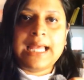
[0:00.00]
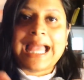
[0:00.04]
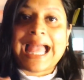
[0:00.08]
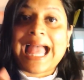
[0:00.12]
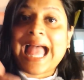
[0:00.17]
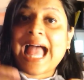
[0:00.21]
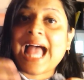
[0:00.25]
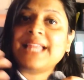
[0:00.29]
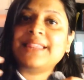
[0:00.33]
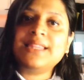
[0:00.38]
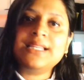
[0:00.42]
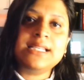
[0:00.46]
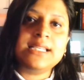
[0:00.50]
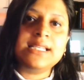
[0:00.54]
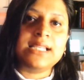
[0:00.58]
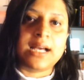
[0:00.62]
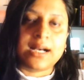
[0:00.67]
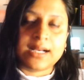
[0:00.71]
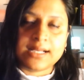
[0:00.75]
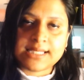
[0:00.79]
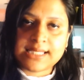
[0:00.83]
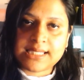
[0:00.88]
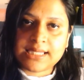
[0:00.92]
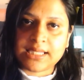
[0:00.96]
And the
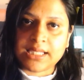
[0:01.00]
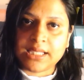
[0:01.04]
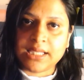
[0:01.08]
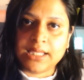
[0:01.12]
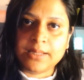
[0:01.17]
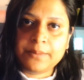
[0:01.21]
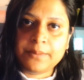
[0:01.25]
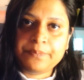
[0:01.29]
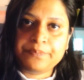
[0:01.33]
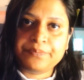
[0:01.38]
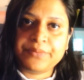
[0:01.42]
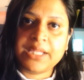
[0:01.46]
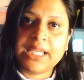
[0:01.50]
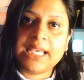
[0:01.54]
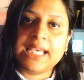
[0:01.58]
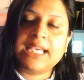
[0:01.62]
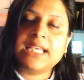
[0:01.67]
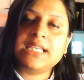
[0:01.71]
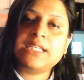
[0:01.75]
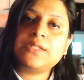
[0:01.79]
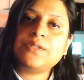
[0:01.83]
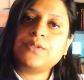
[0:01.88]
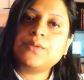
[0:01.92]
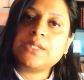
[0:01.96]
last thing
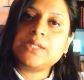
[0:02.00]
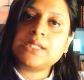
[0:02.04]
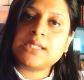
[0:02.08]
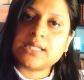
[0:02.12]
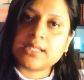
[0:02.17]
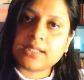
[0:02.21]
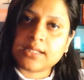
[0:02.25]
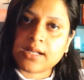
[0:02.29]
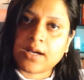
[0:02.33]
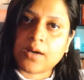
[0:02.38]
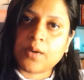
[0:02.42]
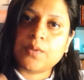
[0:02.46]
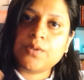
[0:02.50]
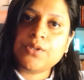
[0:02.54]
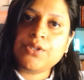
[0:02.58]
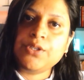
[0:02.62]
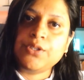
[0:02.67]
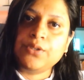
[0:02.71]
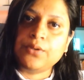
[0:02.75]
is to surround